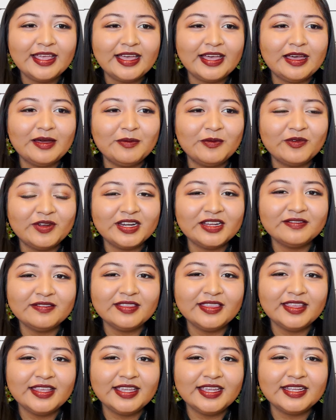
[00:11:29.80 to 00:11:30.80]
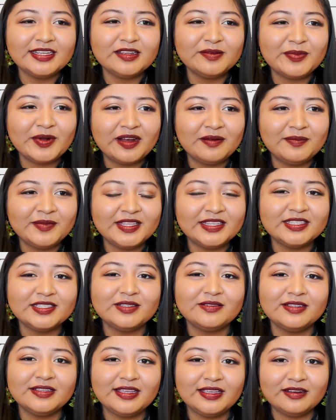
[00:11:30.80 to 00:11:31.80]
um, one of the departments,
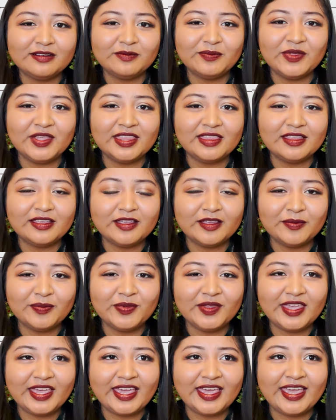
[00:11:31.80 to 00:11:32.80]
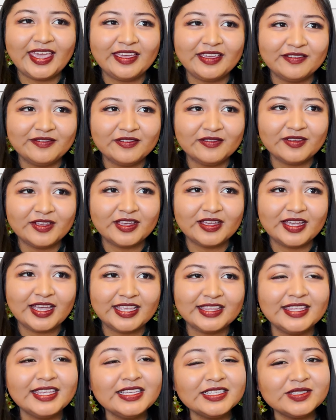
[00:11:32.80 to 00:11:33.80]
so it'll be the behavior,
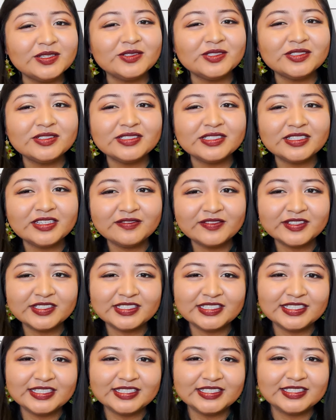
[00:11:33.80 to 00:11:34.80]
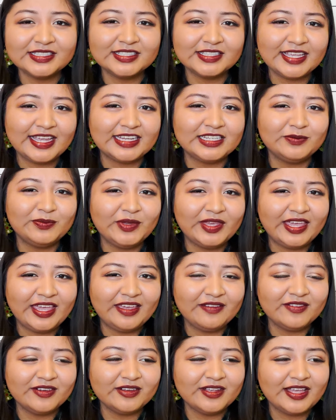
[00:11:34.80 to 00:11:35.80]
I think social services slash
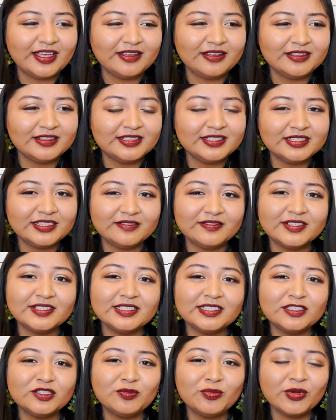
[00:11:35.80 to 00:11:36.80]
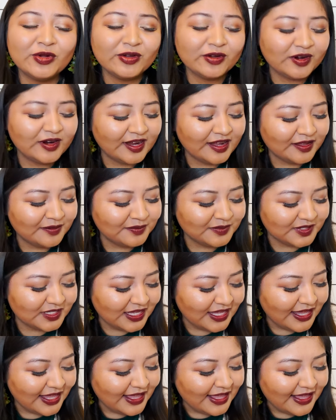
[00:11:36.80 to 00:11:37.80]
behavioral health services programs.
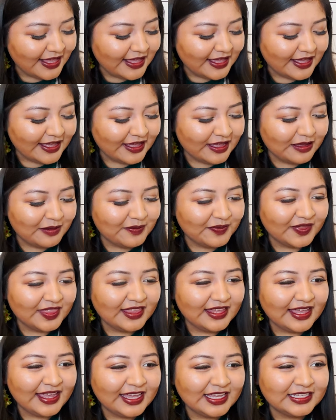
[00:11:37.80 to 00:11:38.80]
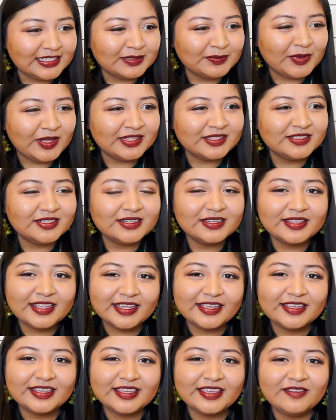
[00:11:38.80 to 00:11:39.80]
Um, they sponsored
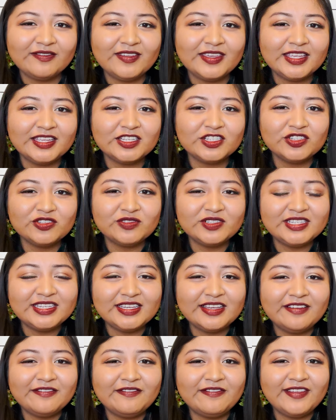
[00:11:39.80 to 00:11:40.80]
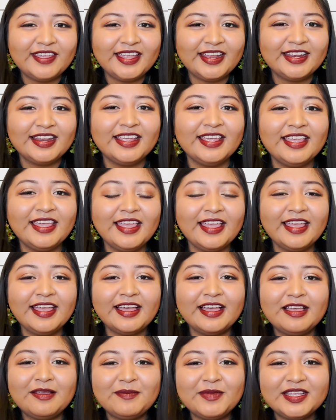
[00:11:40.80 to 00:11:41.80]
like a giving tree event.
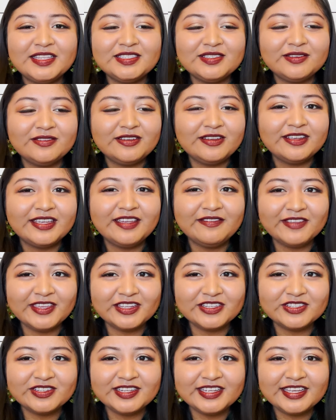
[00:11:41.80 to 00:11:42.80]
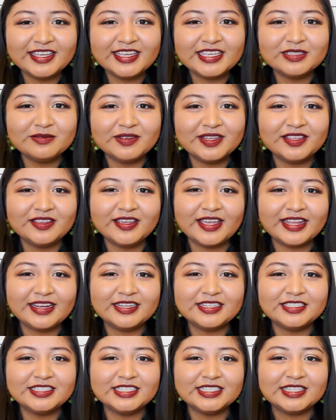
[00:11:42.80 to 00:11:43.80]
Um, and so a giving tree is when you
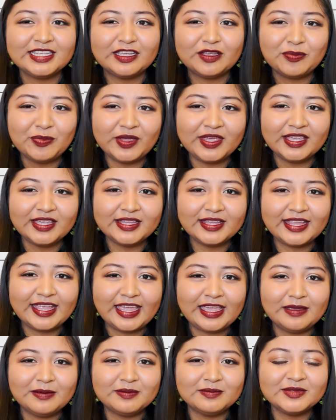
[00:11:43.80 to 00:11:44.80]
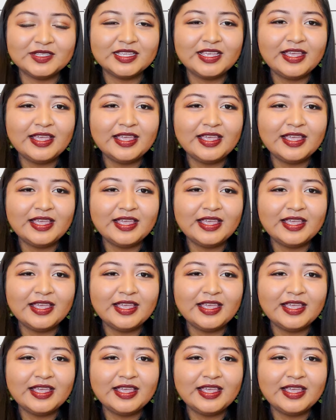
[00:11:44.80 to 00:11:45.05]
kind of just like pick names